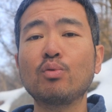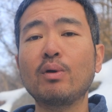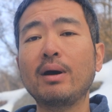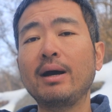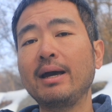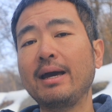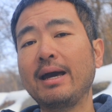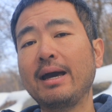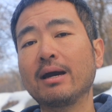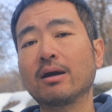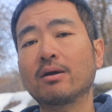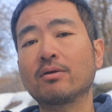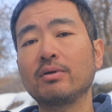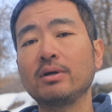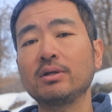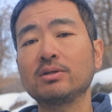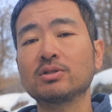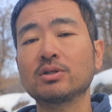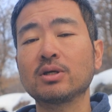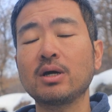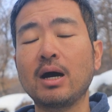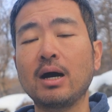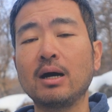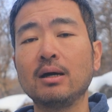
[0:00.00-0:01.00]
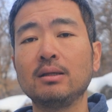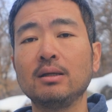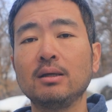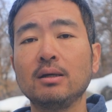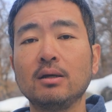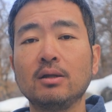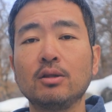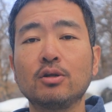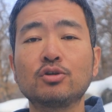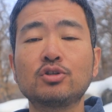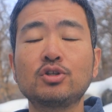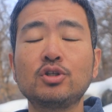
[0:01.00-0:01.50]
why at Great Scott,
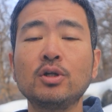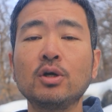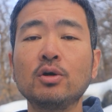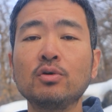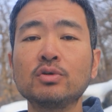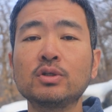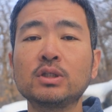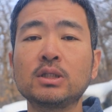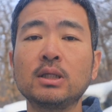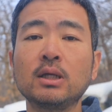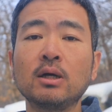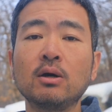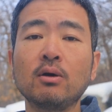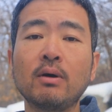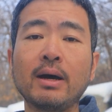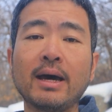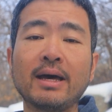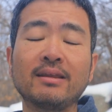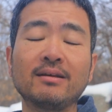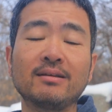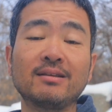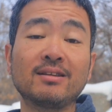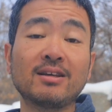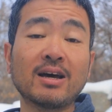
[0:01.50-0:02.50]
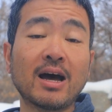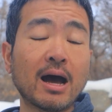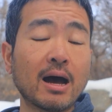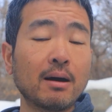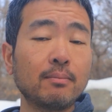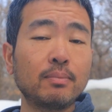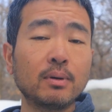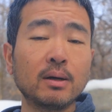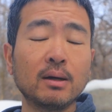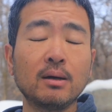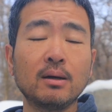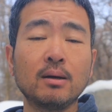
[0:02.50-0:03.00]
there's no snow at the
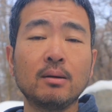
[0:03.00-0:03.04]
top,